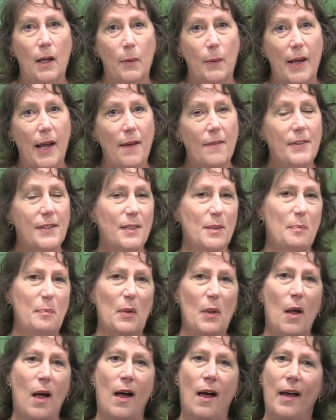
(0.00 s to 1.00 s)
We have a
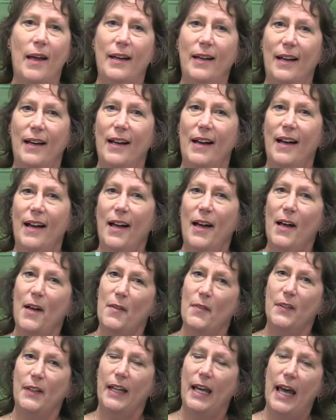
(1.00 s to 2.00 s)
supply
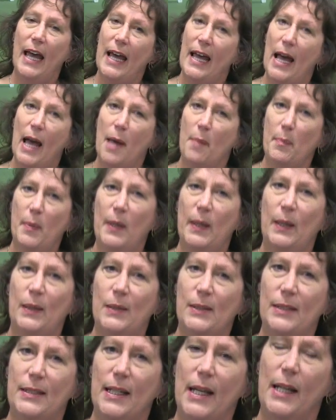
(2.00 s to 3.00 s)
of the KI
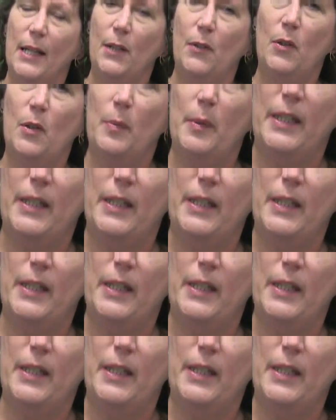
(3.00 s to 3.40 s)
pills, and you will